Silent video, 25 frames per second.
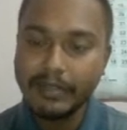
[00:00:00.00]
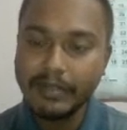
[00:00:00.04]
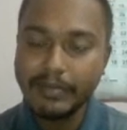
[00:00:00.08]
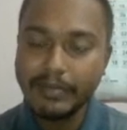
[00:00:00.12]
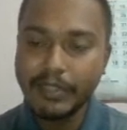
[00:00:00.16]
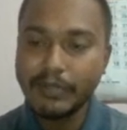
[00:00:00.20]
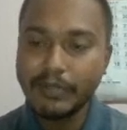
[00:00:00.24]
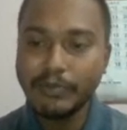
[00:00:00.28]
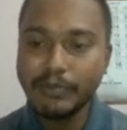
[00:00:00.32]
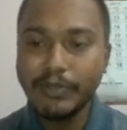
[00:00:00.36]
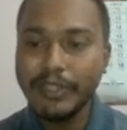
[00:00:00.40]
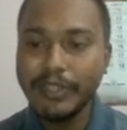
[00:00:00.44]

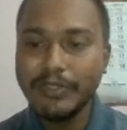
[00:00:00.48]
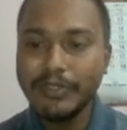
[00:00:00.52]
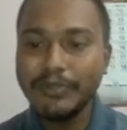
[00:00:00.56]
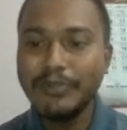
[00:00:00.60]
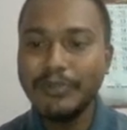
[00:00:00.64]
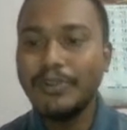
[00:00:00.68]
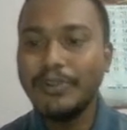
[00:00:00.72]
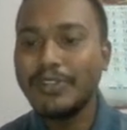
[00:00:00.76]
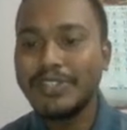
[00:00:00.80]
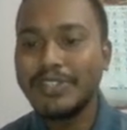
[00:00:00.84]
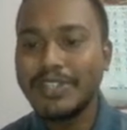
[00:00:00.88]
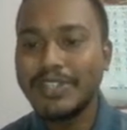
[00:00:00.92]
But we do
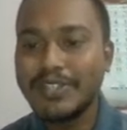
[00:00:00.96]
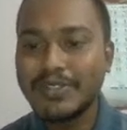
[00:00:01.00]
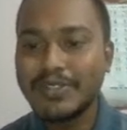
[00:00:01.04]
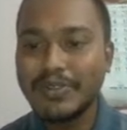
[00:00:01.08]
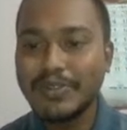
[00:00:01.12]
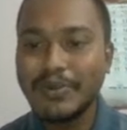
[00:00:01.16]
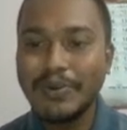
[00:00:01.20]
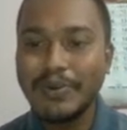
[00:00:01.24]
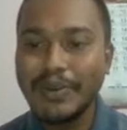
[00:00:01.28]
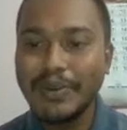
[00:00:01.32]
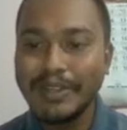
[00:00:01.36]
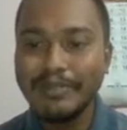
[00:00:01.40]
not just
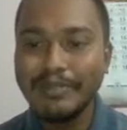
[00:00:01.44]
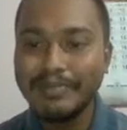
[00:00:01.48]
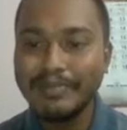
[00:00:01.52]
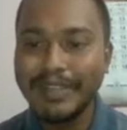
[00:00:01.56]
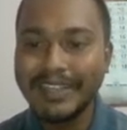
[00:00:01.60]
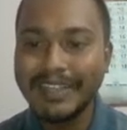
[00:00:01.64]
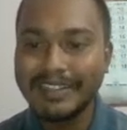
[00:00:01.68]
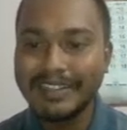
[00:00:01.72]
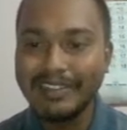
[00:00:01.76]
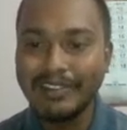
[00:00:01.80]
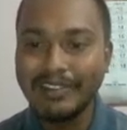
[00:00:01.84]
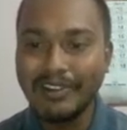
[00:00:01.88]
go and
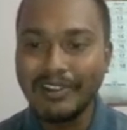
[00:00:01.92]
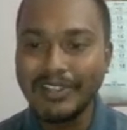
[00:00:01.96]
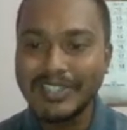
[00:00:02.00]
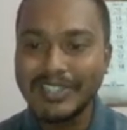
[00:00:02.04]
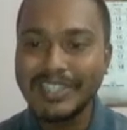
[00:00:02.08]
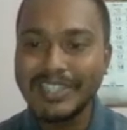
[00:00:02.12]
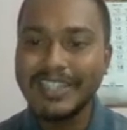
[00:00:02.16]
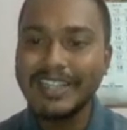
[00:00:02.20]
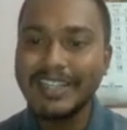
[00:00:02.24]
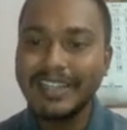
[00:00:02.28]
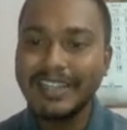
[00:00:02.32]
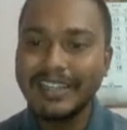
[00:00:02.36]
make
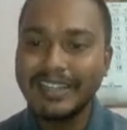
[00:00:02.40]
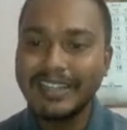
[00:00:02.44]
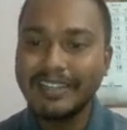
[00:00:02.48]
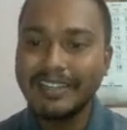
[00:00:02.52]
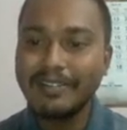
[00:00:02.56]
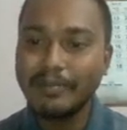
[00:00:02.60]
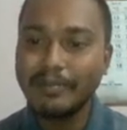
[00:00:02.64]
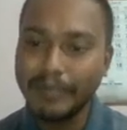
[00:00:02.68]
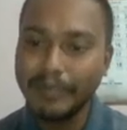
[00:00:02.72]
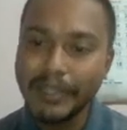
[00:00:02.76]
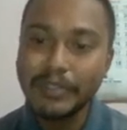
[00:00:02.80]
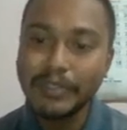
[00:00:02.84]
laws.
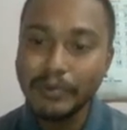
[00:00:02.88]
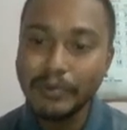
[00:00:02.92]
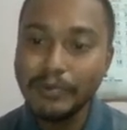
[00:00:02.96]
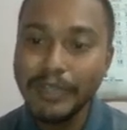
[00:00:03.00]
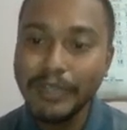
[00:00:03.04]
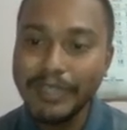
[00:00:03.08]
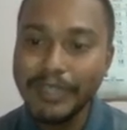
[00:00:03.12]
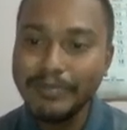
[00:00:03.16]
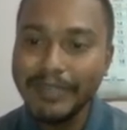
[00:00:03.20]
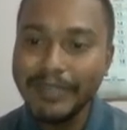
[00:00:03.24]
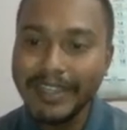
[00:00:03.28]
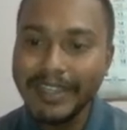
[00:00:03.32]
But
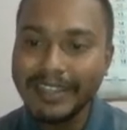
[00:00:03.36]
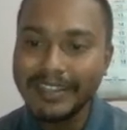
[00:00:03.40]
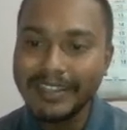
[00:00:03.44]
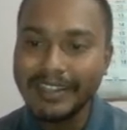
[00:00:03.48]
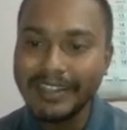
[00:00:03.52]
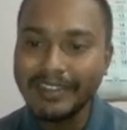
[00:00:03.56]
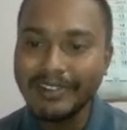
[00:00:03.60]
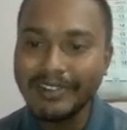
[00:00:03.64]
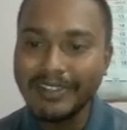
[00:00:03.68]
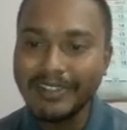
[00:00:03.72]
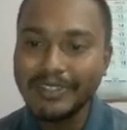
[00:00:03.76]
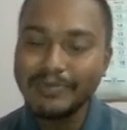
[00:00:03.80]
we make
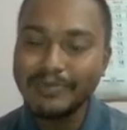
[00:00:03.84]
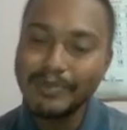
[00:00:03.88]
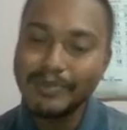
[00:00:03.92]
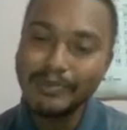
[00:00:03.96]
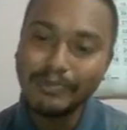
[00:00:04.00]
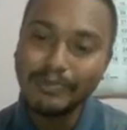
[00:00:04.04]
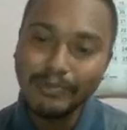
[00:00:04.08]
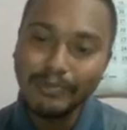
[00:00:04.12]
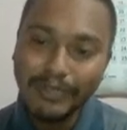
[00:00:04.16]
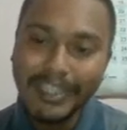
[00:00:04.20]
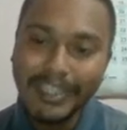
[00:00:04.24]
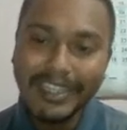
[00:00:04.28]
the laws, but
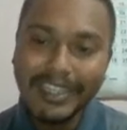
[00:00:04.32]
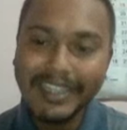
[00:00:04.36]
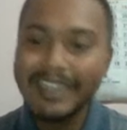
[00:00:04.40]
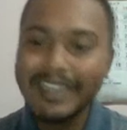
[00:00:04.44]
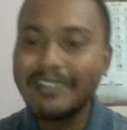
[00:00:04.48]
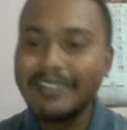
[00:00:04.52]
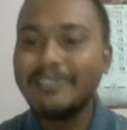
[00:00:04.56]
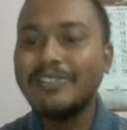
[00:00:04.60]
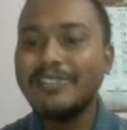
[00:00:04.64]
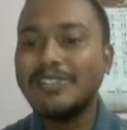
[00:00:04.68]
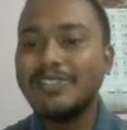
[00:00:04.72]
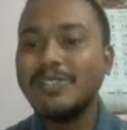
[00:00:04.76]
we
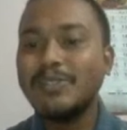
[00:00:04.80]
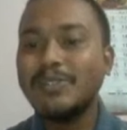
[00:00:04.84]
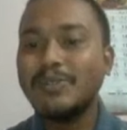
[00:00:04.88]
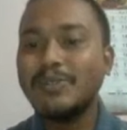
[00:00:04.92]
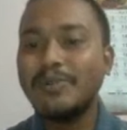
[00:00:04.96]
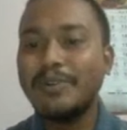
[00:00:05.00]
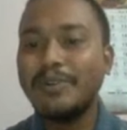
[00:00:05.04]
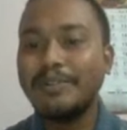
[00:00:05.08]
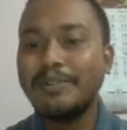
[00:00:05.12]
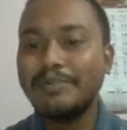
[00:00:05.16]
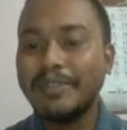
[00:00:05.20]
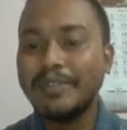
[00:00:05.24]
cannot just
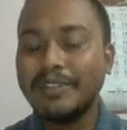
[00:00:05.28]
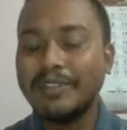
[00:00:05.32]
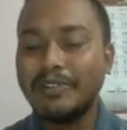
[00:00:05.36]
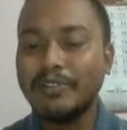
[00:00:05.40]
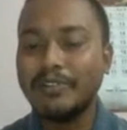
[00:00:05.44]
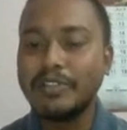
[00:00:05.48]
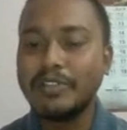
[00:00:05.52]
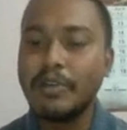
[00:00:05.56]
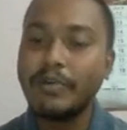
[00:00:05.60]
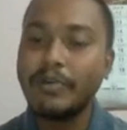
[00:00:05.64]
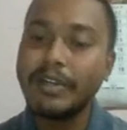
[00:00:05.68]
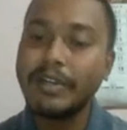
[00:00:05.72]
go and make the
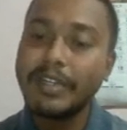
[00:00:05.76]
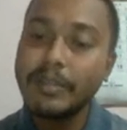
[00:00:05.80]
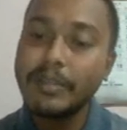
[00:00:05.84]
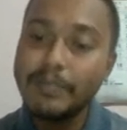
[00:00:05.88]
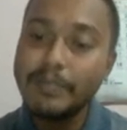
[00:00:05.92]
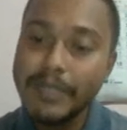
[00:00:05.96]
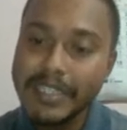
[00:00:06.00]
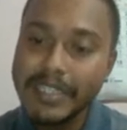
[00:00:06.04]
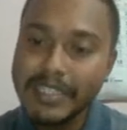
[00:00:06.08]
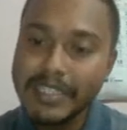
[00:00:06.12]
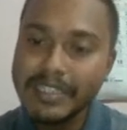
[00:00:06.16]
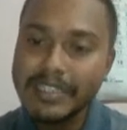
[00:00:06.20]
laws. Our
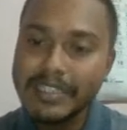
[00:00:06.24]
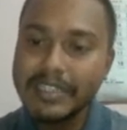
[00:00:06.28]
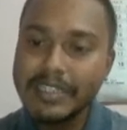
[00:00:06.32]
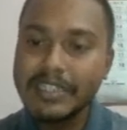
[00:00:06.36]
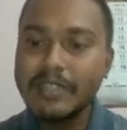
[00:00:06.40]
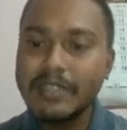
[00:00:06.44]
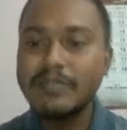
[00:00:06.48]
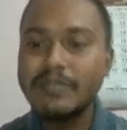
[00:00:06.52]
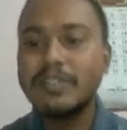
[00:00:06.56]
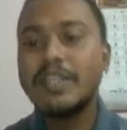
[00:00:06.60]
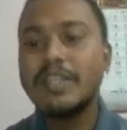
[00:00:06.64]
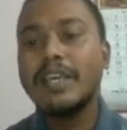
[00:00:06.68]

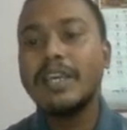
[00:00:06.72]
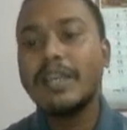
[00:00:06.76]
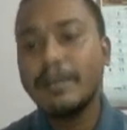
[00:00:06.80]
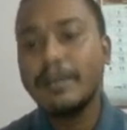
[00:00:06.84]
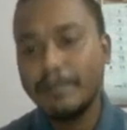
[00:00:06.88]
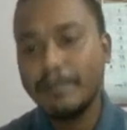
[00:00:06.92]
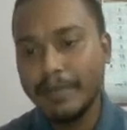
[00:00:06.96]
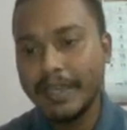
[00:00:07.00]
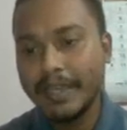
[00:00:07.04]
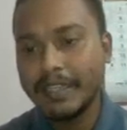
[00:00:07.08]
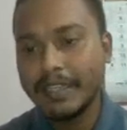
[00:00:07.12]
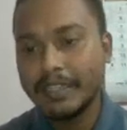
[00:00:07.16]
representatives
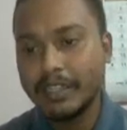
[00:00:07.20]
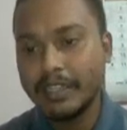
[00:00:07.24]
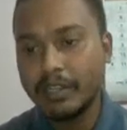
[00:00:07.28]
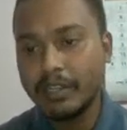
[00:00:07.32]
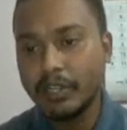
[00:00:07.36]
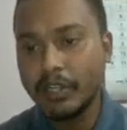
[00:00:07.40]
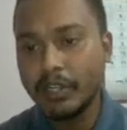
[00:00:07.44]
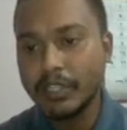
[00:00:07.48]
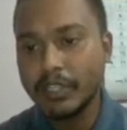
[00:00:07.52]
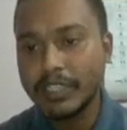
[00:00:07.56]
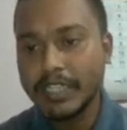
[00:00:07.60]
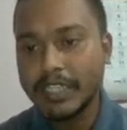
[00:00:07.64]
make the
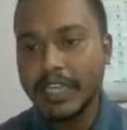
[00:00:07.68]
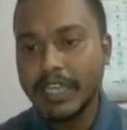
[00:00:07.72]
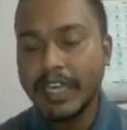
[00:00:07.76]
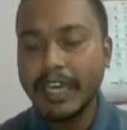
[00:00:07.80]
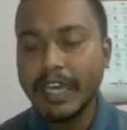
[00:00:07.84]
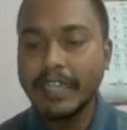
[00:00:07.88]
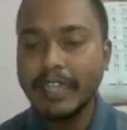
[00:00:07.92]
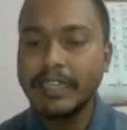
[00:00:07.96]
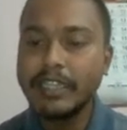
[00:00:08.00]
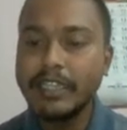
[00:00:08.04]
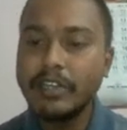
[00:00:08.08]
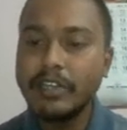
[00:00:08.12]
laws,
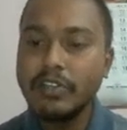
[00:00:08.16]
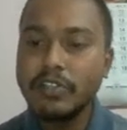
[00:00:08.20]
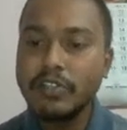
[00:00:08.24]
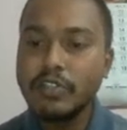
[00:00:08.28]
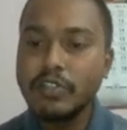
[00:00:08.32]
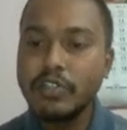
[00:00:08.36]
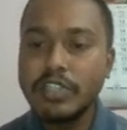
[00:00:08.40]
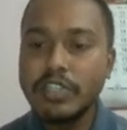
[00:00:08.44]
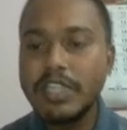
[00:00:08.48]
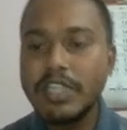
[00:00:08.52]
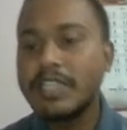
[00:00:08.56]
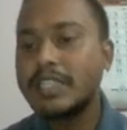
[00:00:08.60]
and they
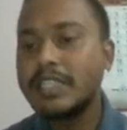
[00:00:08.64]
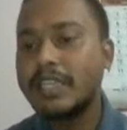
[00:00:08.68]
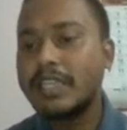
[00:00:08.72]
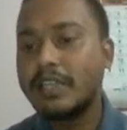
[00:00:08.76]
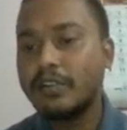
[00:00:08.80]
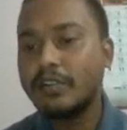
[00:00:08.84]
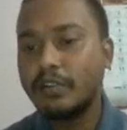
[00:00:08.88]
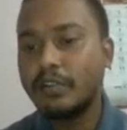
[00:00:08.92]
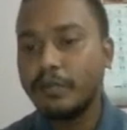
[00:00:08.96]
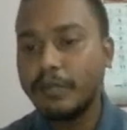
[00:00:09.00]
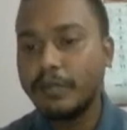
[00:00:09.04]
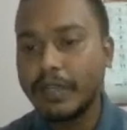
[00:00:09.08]
also just
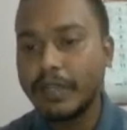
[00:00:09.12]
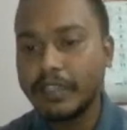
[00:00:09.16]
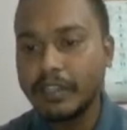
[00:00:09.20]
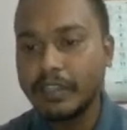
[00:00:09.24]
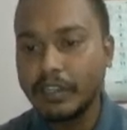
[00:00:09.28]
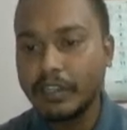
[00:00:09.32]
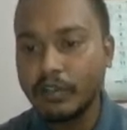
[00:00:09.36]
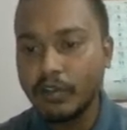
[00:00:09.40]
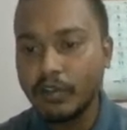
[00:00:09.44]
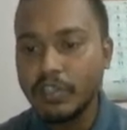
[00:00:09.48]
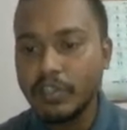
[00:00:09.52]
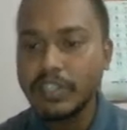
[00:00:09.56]
cannot make
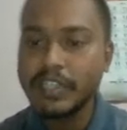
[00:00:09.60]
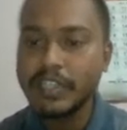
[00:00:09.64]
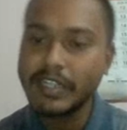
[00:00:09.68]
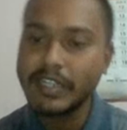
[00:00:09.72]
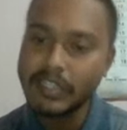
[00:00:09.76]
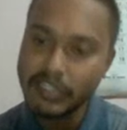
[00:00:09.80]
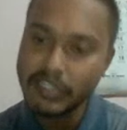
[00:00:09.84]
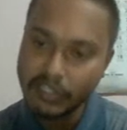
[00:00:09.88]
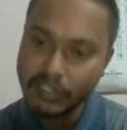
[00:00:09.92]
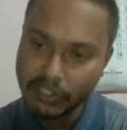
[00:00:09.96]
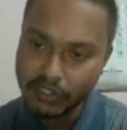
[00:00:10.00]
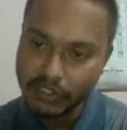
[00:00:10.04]
the laws. There
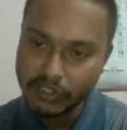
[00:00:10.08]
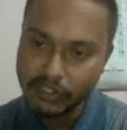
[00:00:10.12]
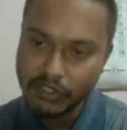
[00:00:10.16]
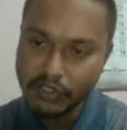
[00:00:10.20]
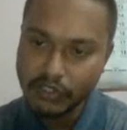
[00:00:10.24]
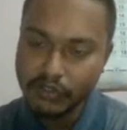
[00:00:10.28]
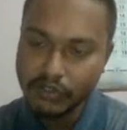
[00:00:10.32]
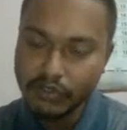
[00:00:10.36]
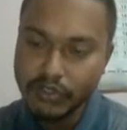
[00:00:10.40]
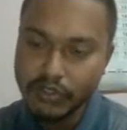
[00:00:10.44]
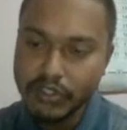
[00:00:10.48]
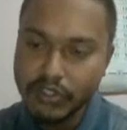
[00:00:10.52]
is a
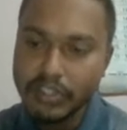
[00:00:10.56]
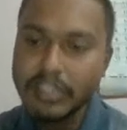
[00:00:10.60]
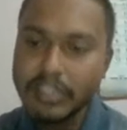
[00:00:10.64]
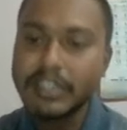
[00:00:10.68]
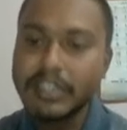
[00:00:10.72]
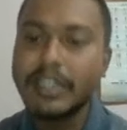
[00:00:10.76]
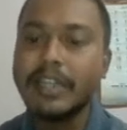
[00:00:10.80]
constitution.